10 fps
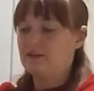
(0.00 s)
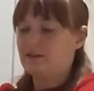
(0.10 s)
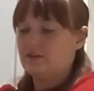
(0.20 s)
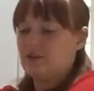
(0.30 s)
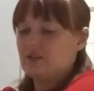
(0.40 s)

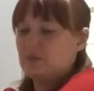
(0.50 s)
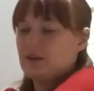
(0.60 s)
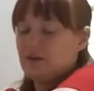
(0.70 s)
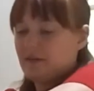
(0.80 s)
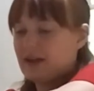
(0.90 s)
Just put
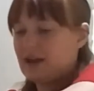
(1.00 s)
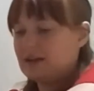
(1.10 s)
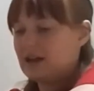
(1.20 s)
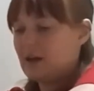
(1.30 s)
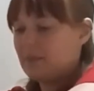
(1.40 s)
it right on
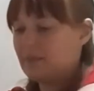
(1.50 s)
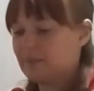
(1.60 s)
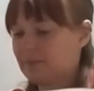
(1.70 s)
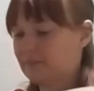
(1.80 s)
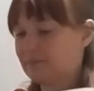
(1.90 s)
top.
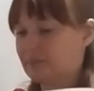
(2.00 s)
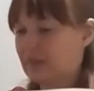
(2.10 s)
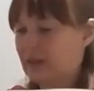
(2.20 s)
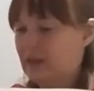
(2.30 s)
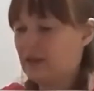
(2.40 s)

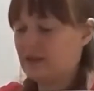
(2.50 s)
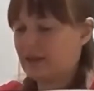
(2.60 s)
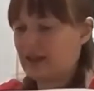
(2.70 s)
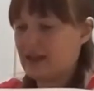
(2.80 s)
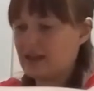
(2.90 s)

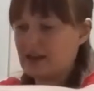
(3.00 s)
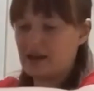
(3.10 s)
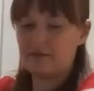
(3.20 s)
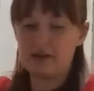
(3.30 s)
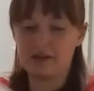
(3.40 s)
Okay,
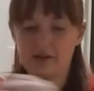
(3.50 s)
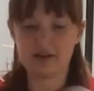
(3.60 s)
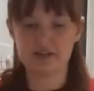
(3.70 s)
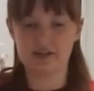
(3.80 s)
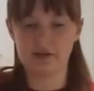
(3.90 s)
now we are going
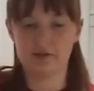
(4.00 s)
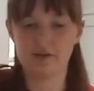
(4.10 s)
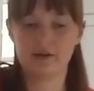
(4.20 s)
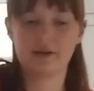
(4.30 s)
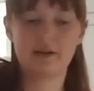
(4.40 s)
to
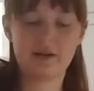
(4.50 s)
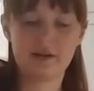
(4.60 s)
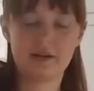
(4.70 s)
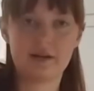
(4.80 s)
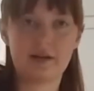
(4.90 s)

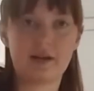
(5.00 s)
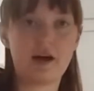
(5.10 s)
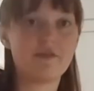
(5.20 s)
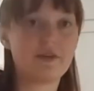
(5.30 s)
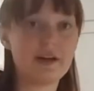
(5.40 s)

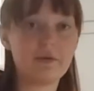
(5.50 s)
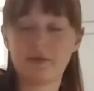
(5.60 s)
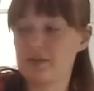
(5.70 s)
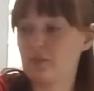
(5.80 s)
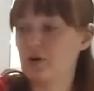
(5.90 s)
cover it
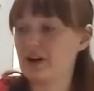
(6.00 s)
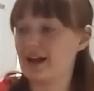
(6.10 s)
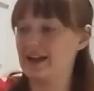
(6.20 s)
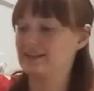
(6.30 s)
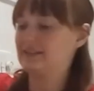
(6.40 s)
with more ice.